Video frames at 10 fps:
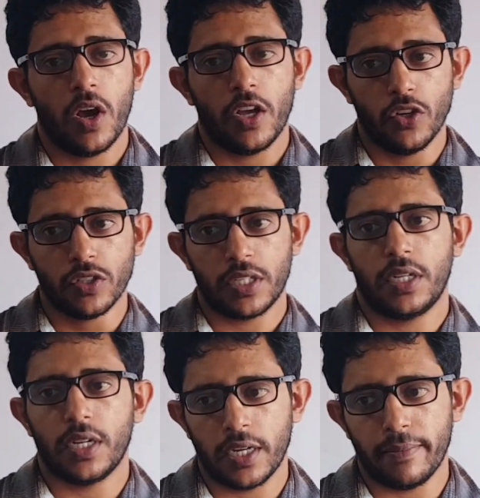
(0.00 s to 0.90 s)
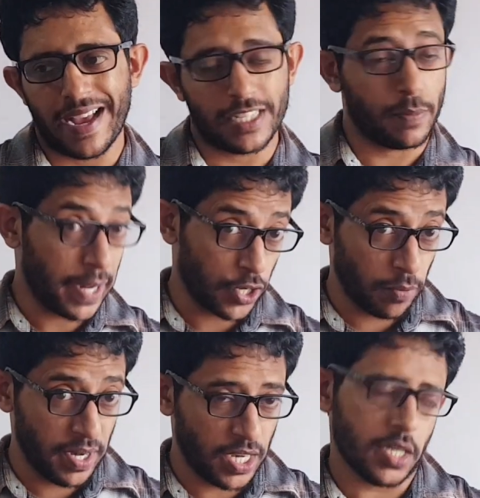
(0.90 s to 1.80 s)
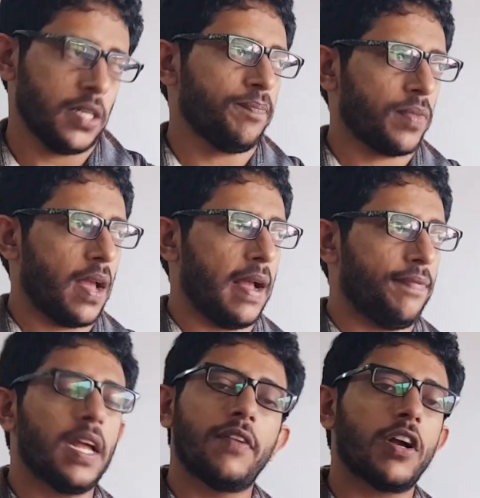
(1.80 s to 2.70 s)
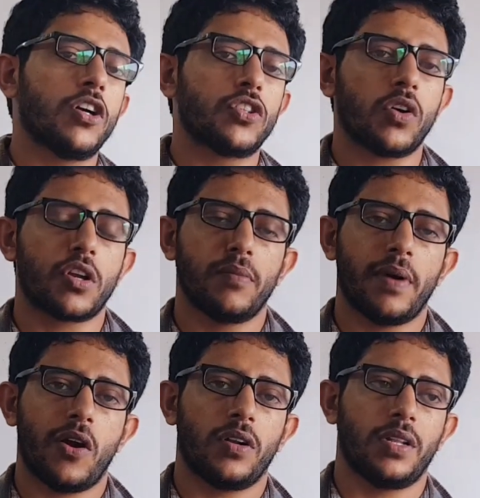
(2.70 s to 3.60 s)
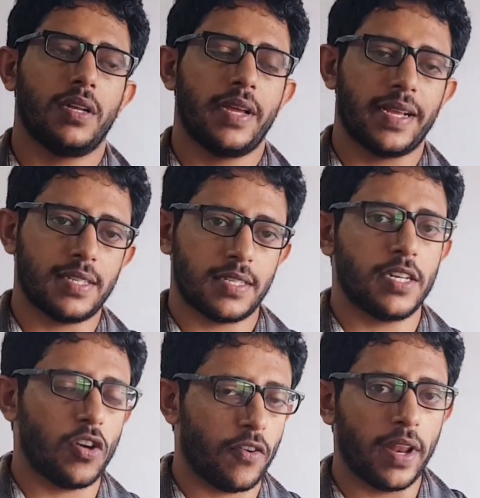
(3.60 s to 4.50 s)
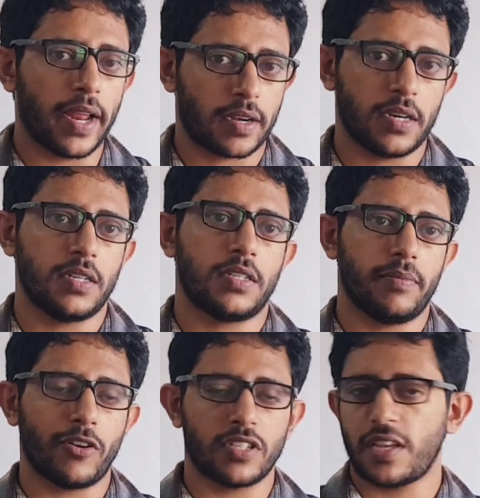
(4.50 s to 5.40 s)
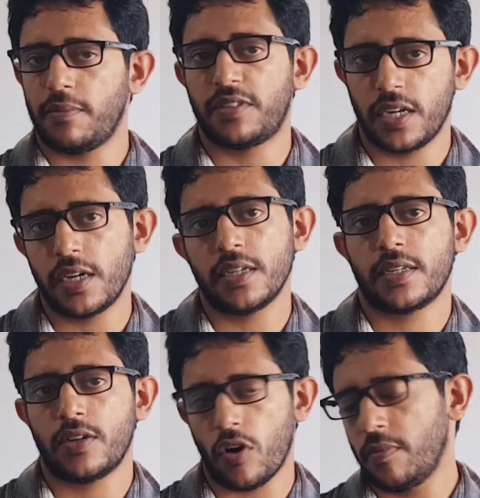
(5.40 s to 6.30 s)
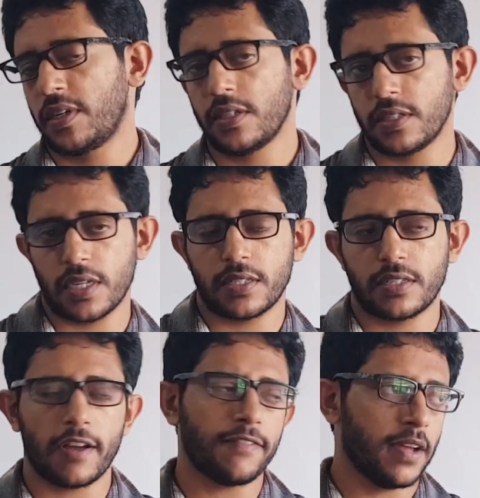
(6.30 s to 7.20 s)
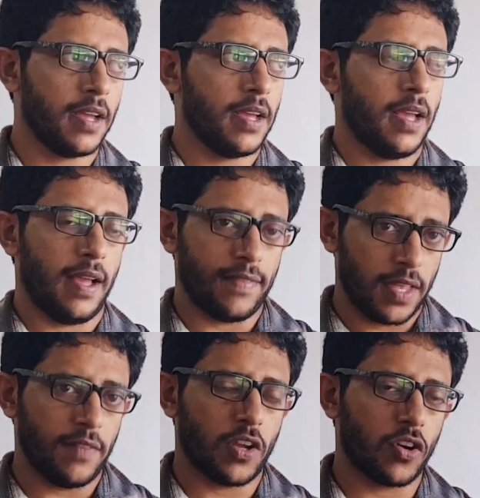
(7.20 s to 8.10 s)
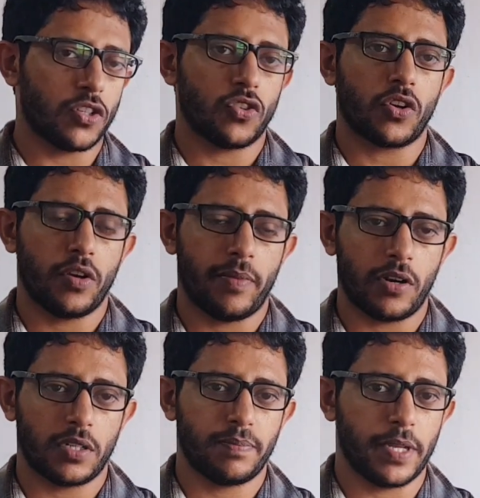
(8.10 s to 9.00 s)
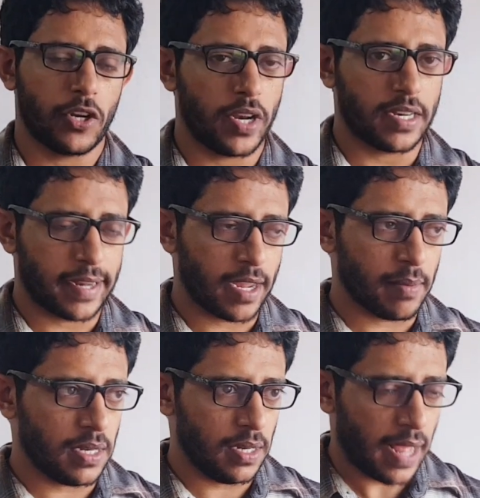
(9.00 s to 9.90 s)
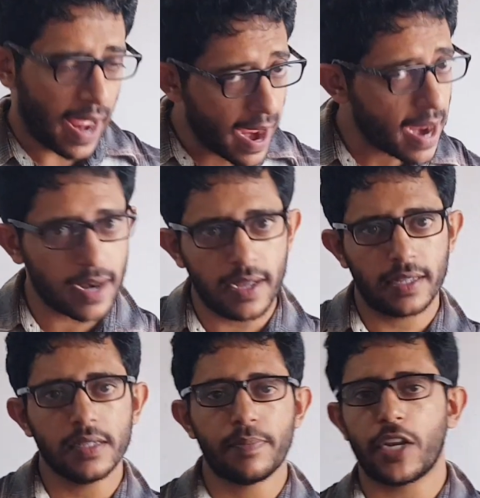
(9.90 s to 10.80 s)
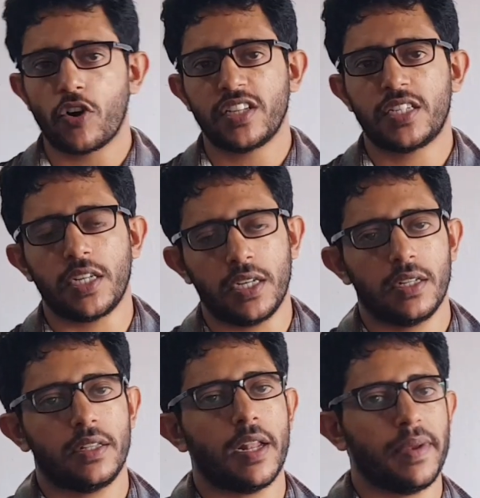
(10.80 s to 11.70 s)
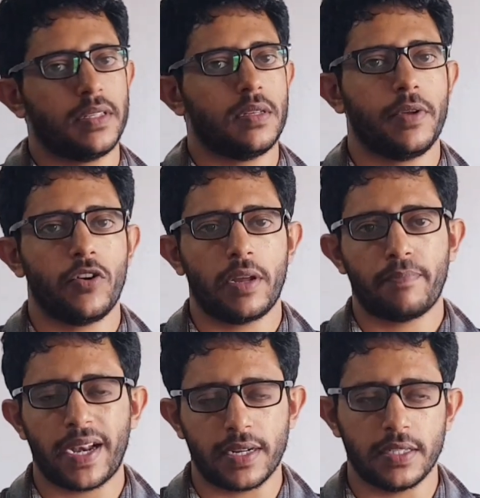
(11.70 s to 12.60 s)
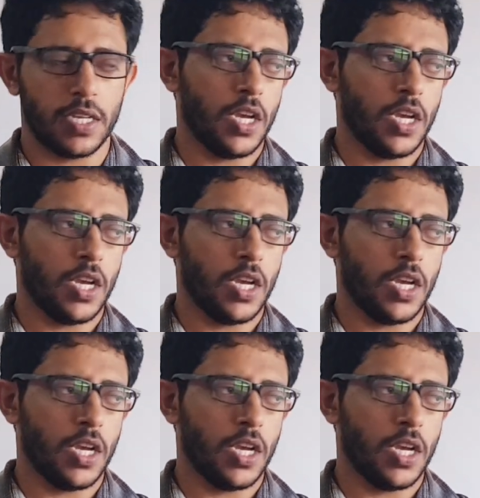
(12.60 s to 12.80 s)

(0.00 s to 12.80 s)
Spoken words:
using mass spectrometer, and then we are going to talk to you about the existing of electrons, about the subshells and orbitals and stuff. And then we are going to talk about the periodic table and the periodicity, that means the periodic patterns,